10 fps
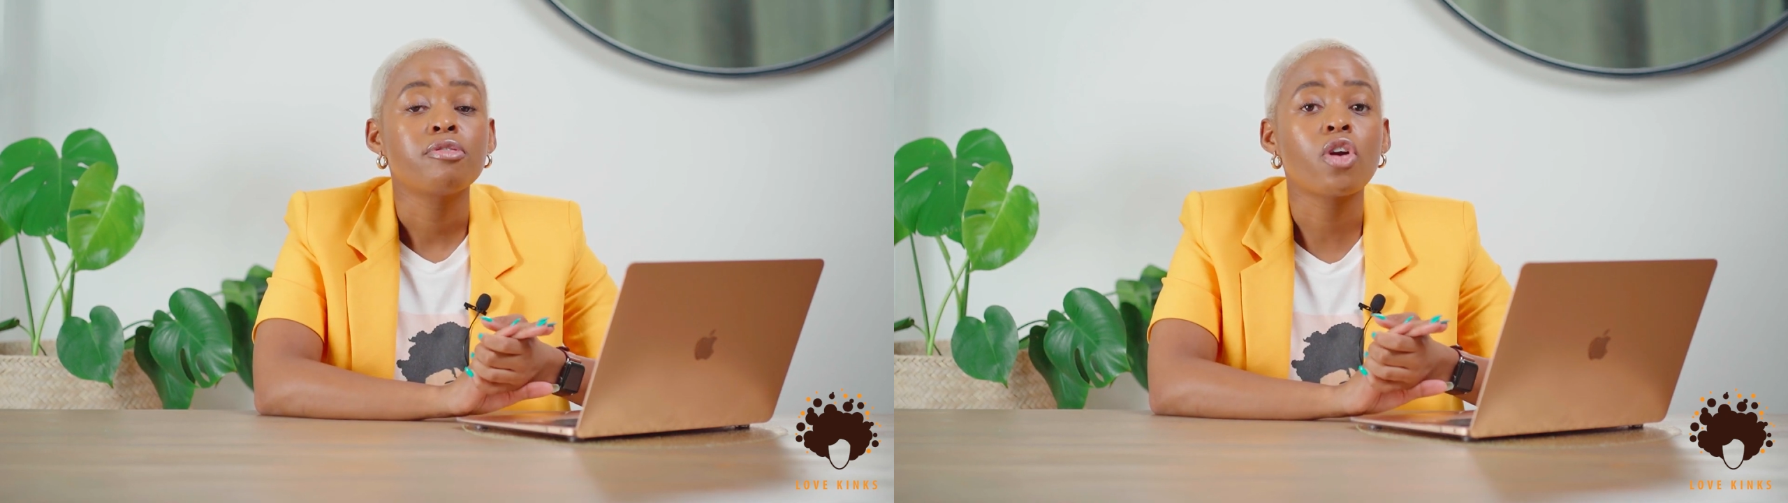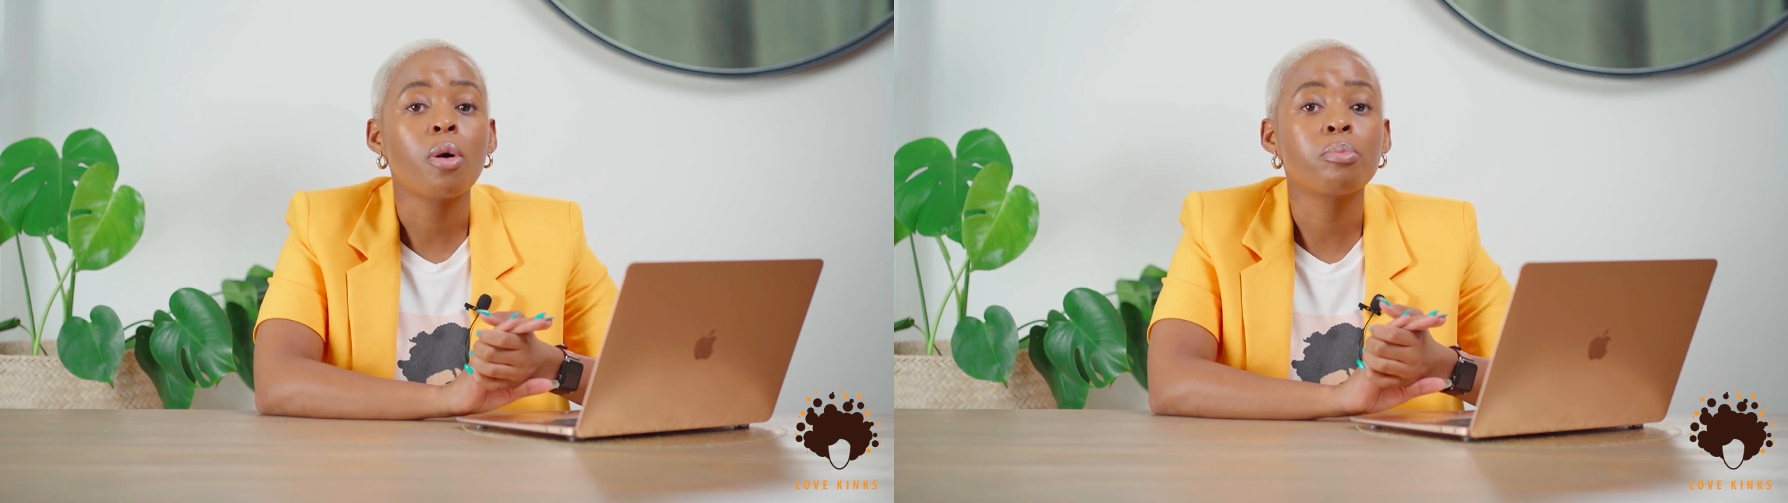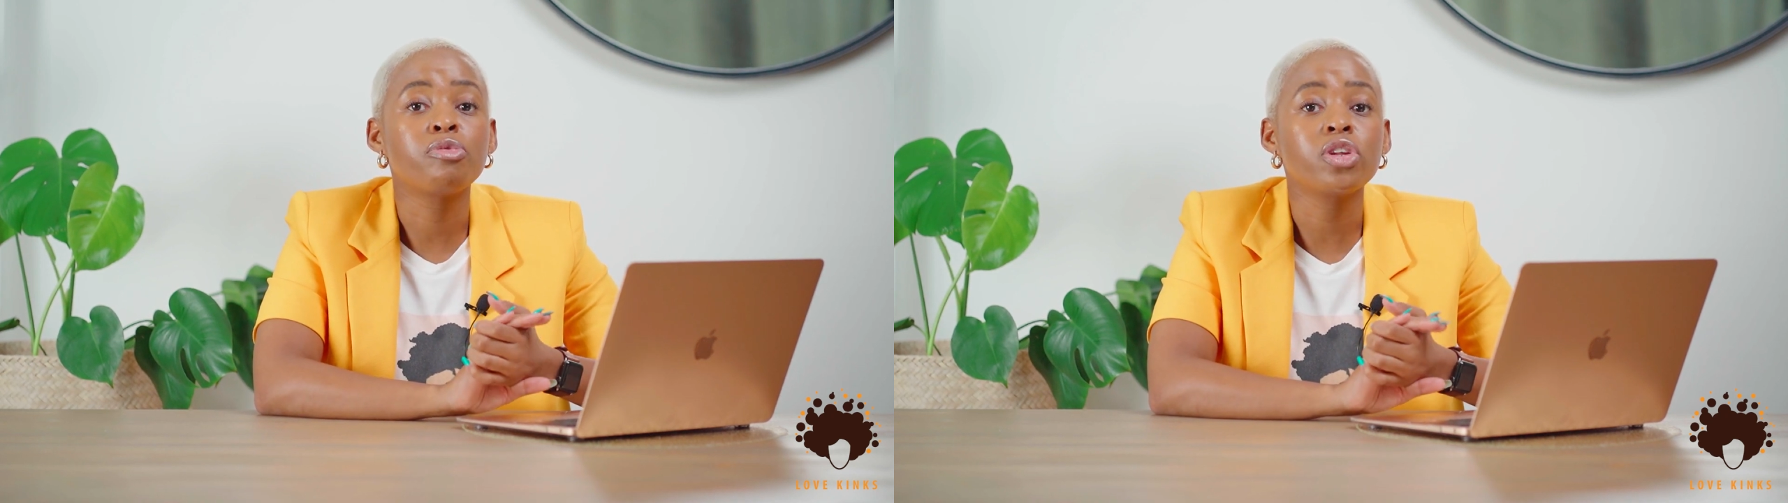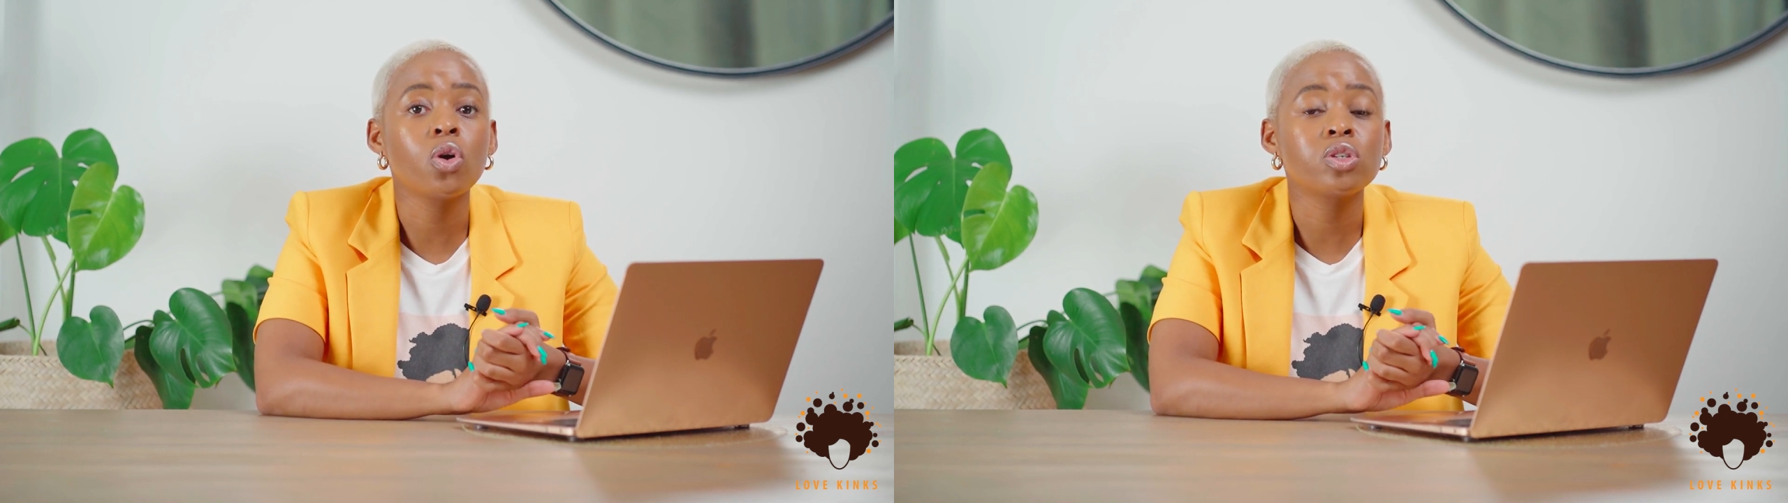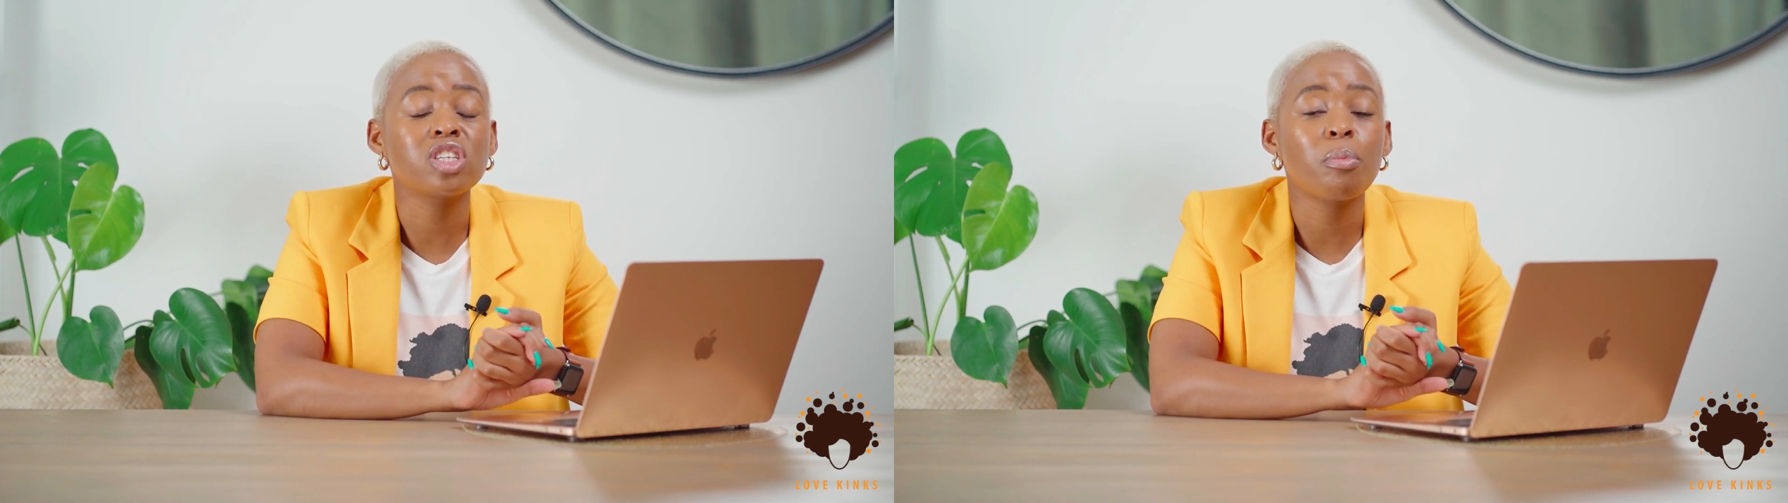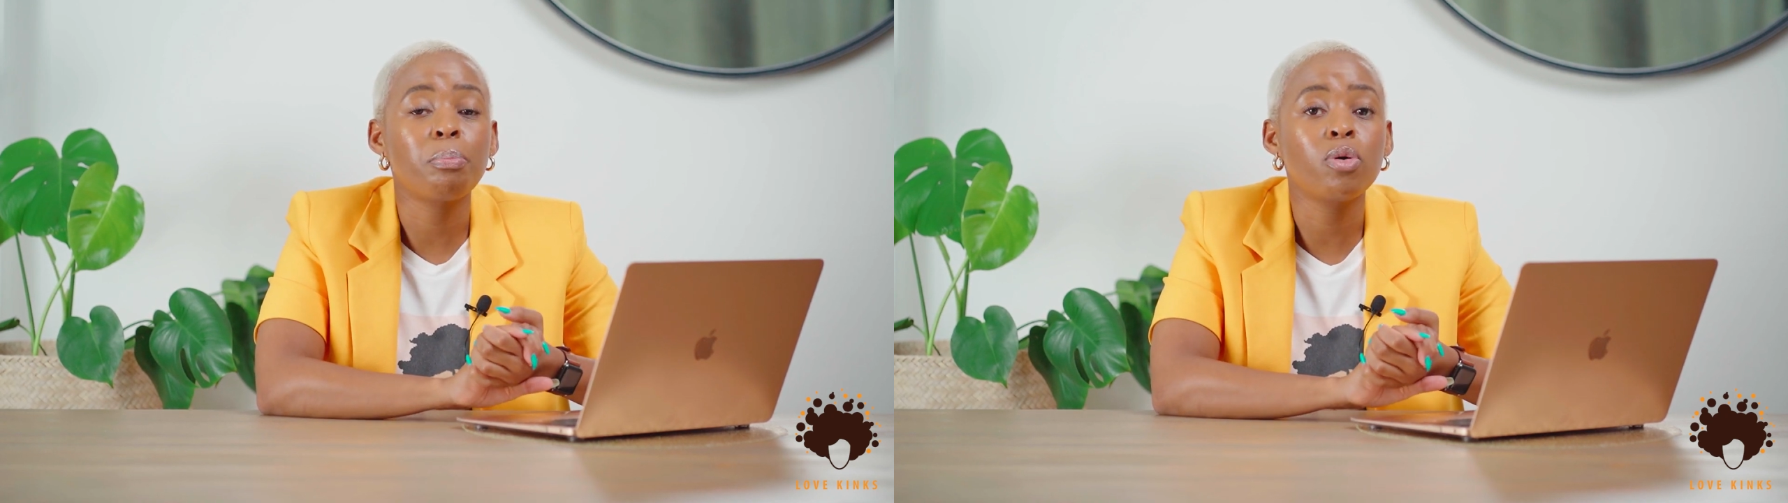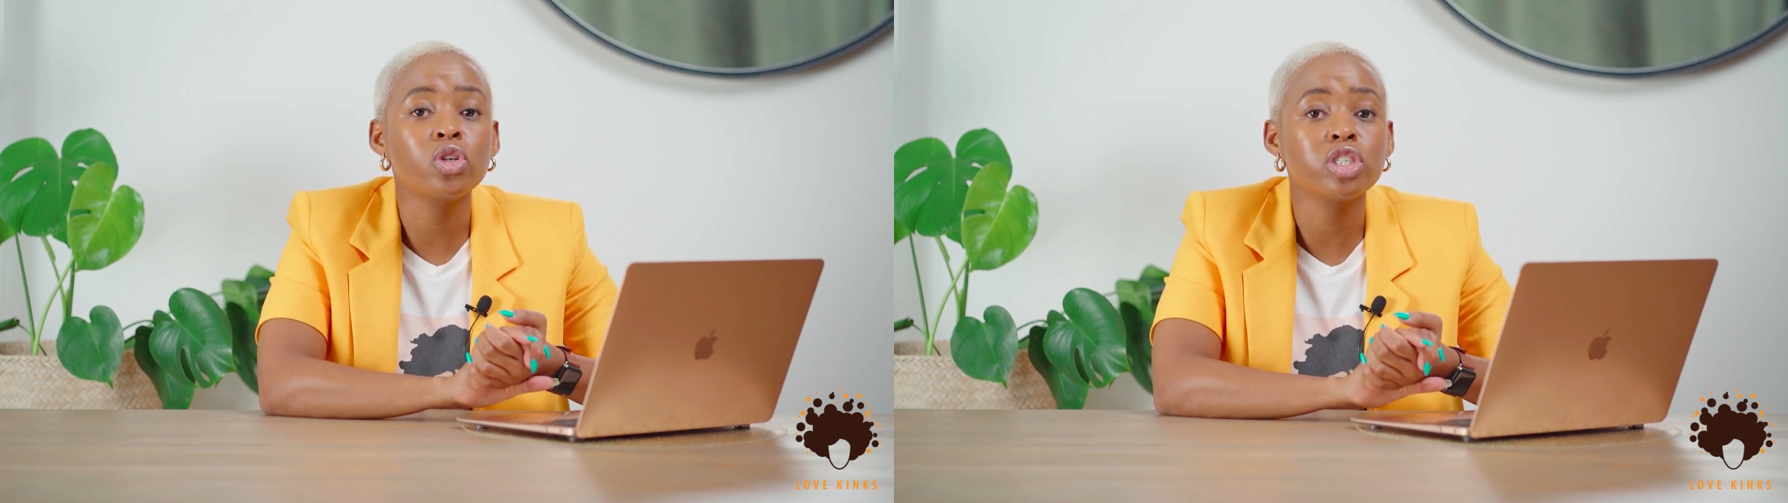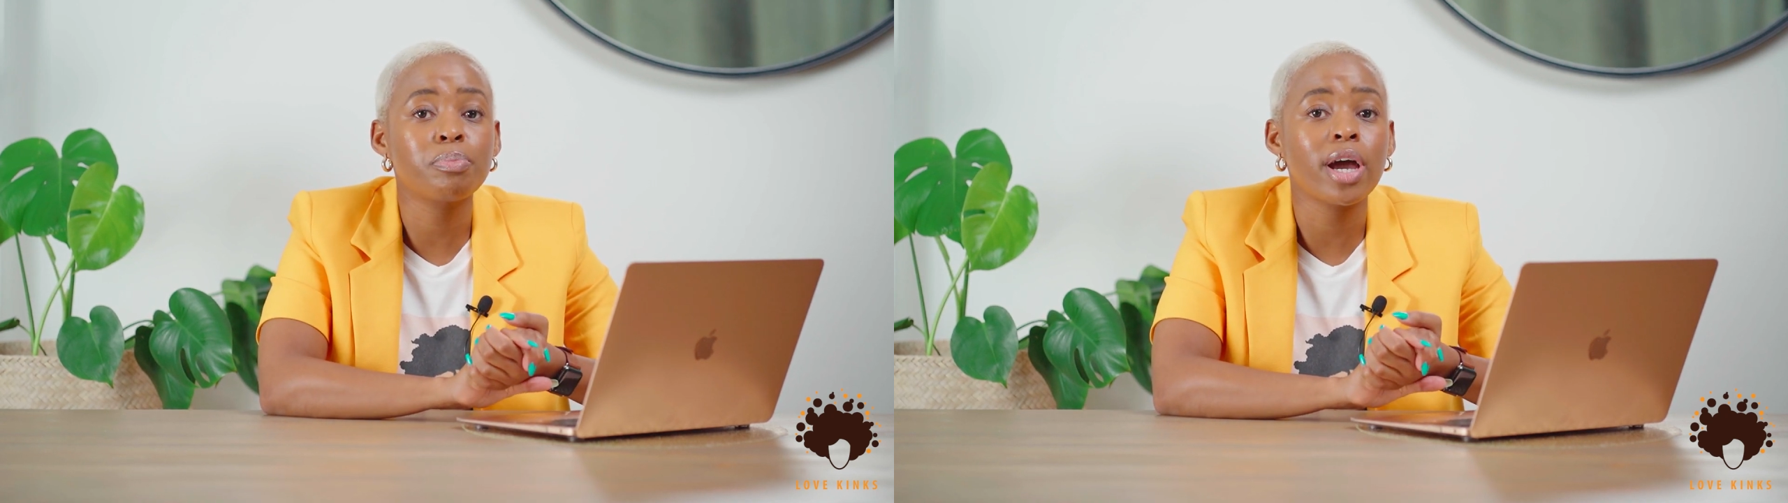from videos that are pushed